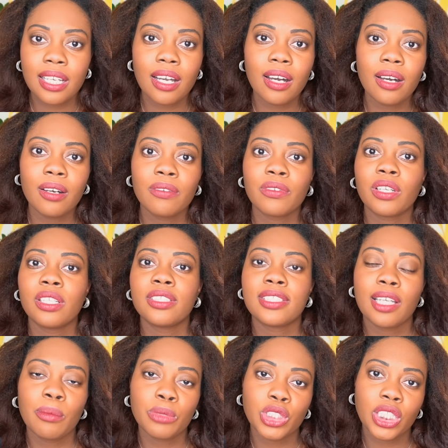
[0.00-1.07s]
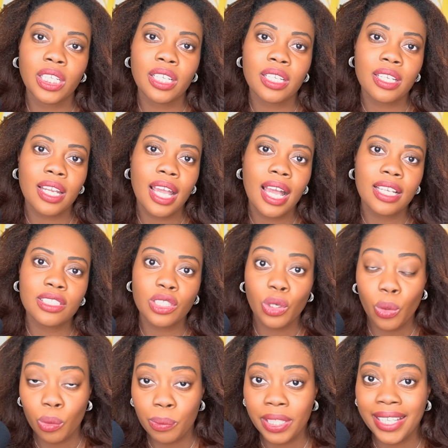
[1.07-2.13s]
of consumption as an
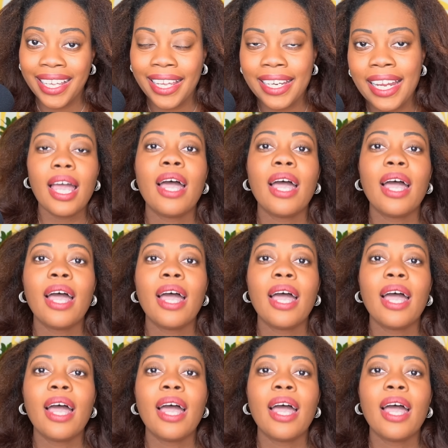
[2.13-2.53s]
opiate,